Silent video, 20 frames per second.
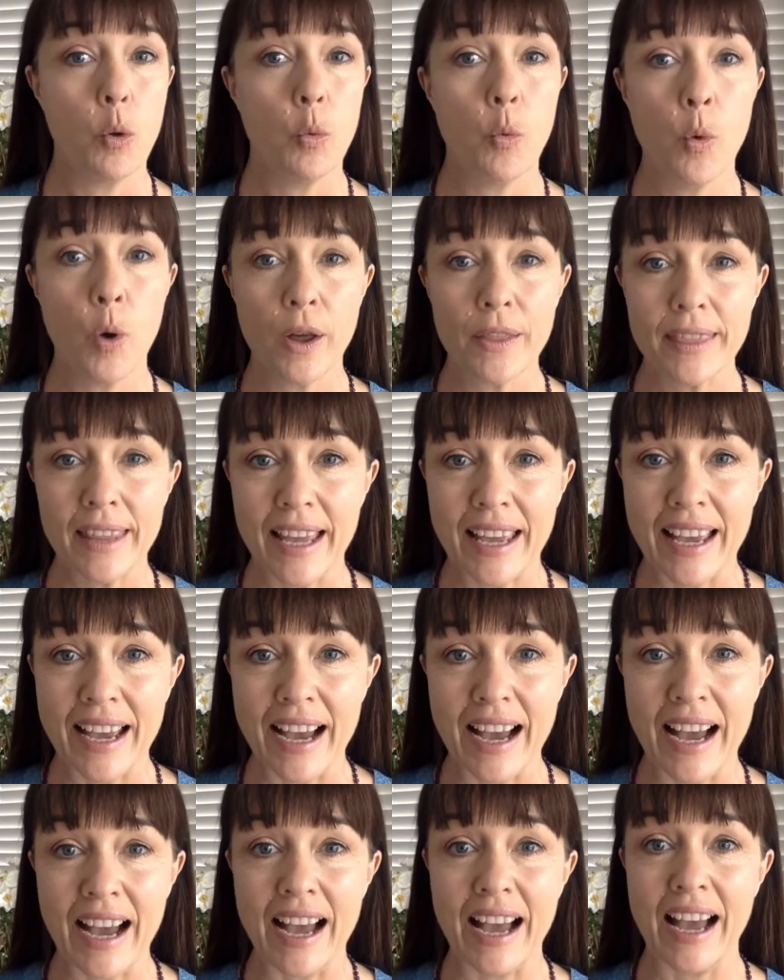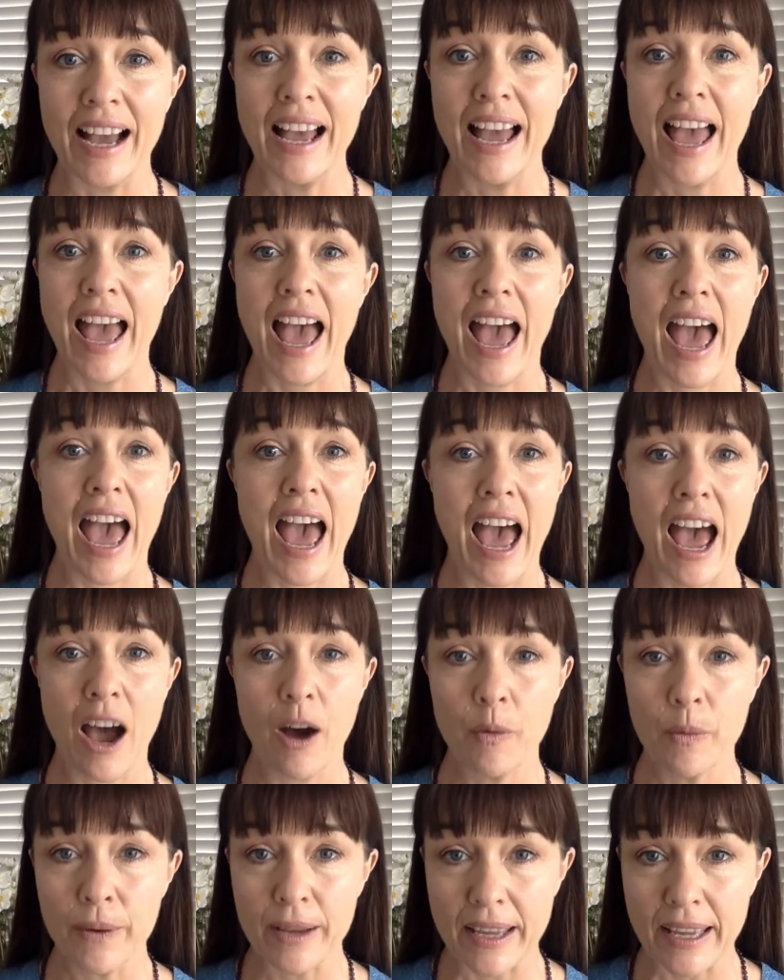what they are,
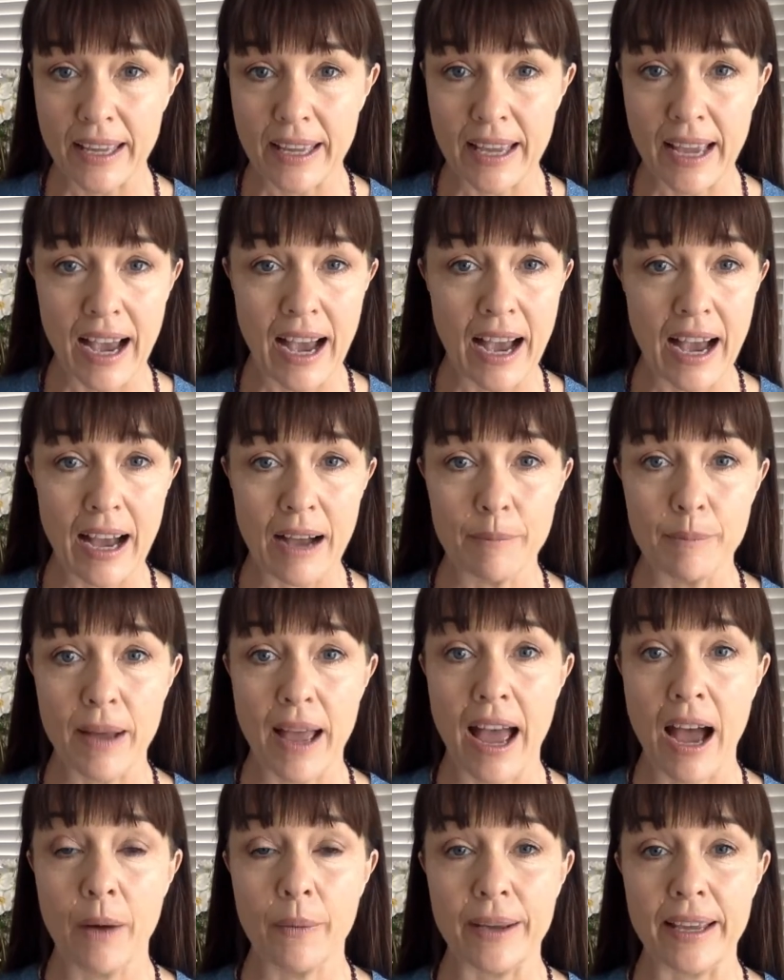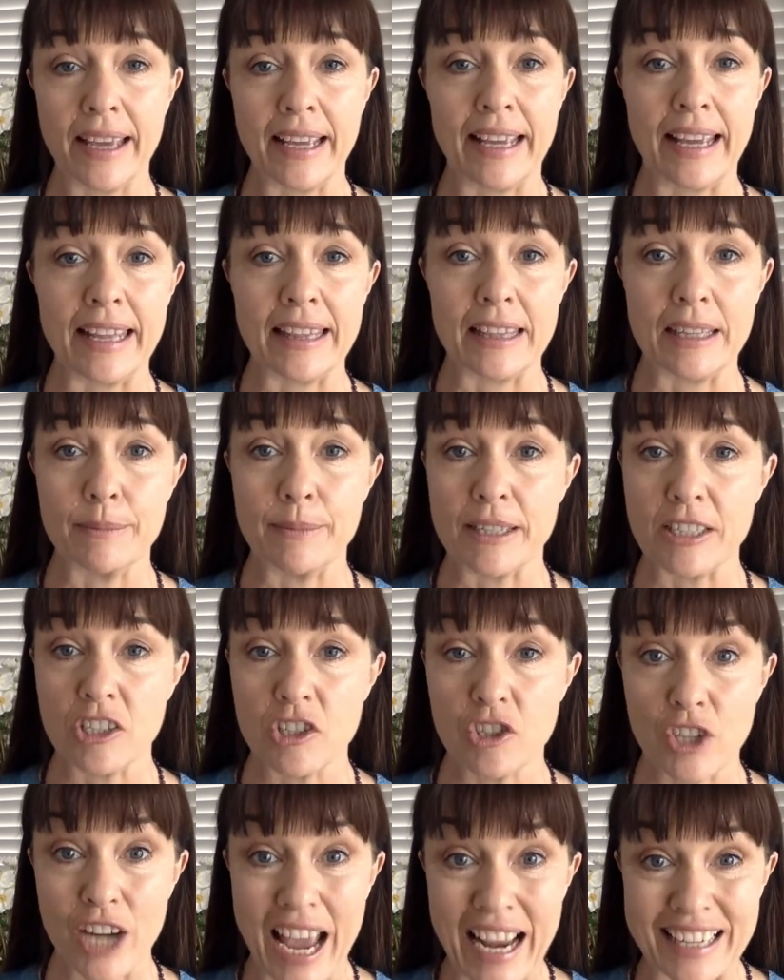how we can get them
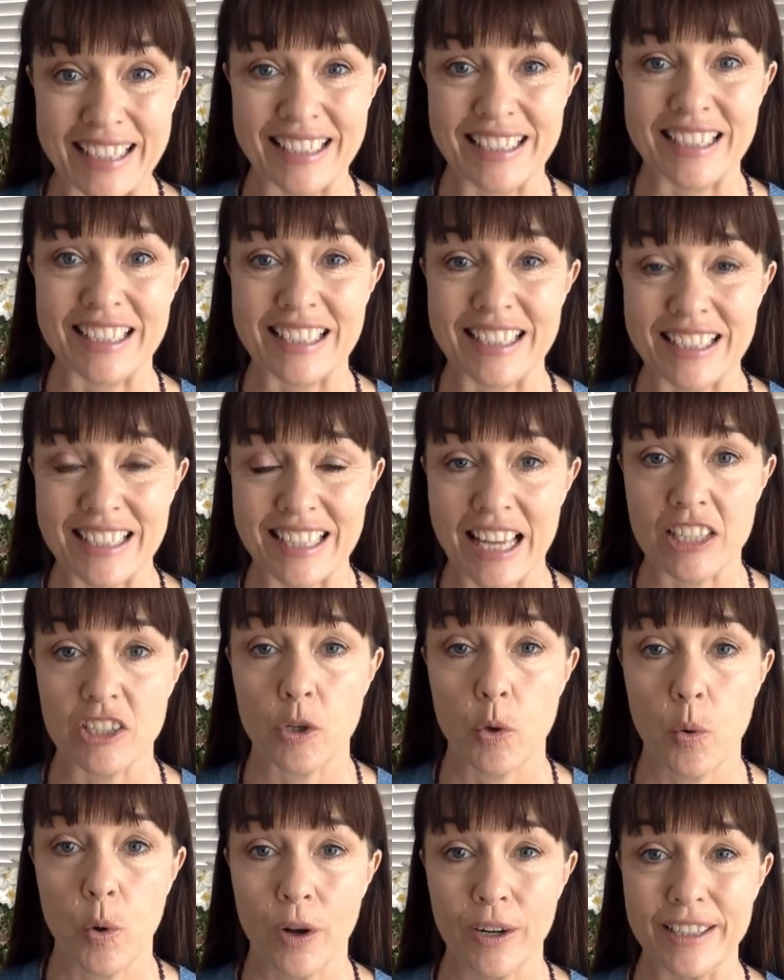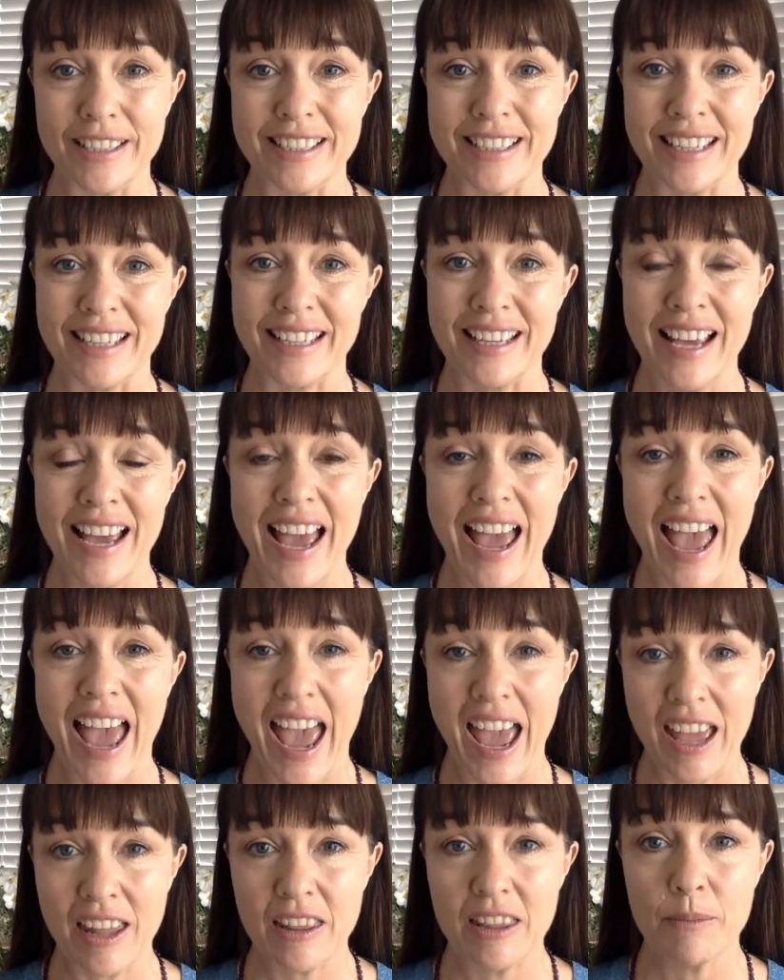extracted at such quality,
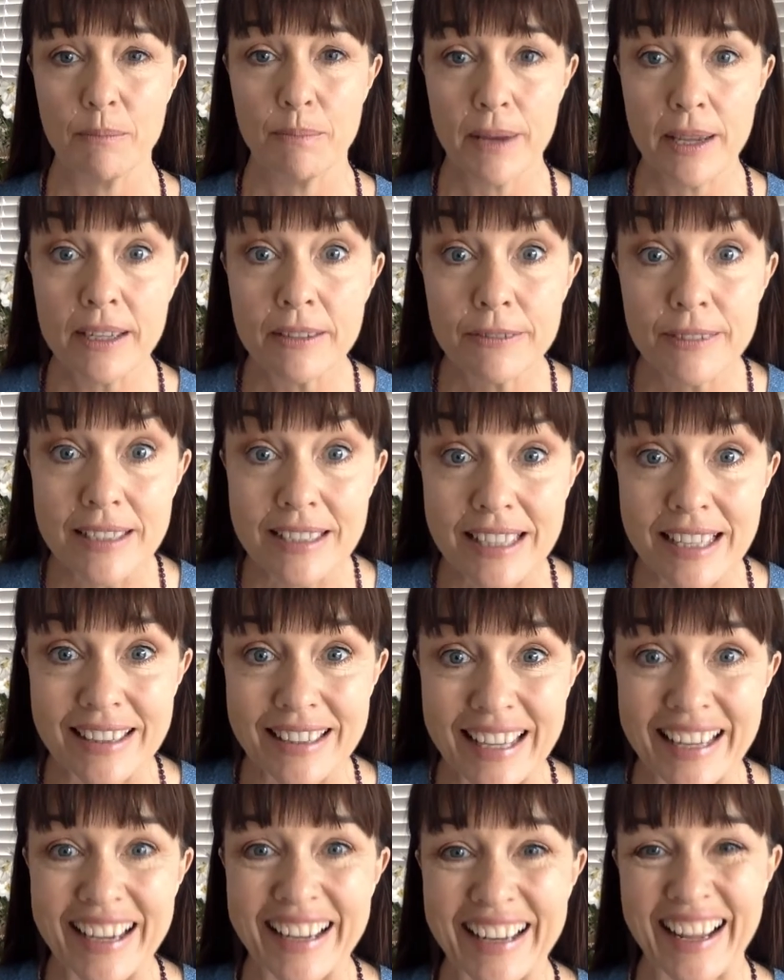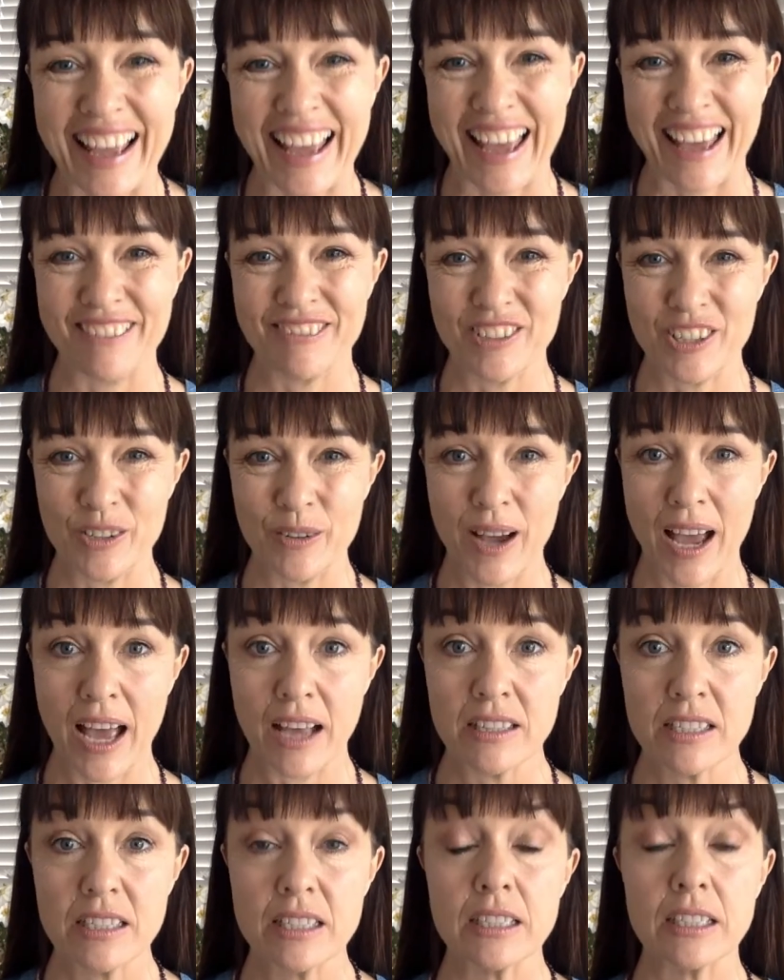and the benefits that they're going to have to
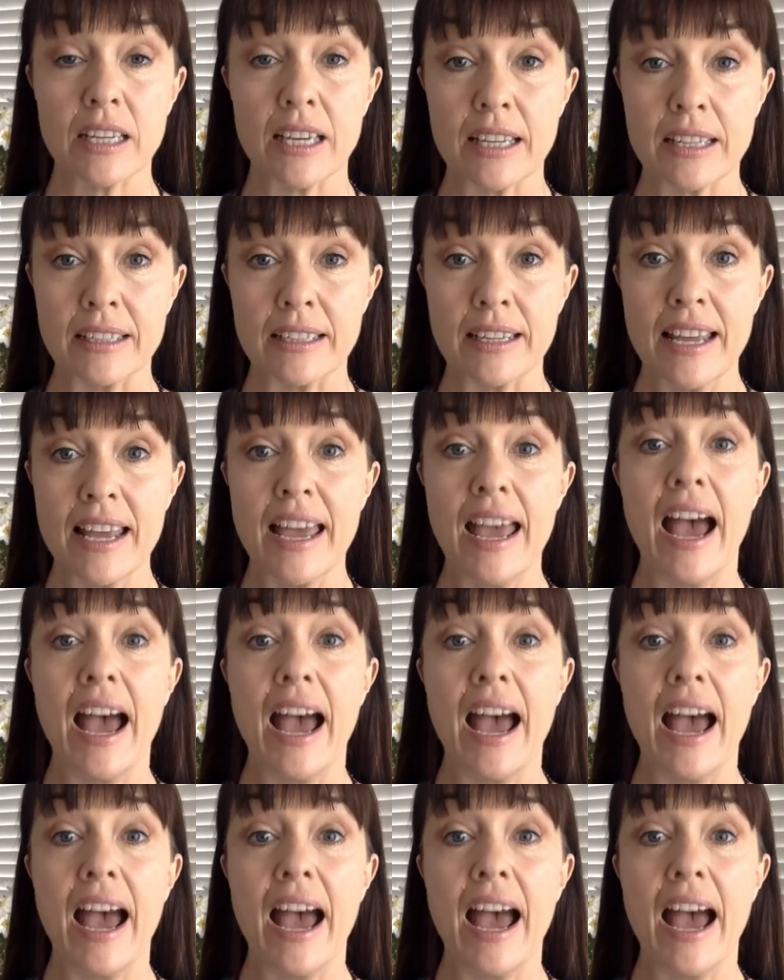our skin,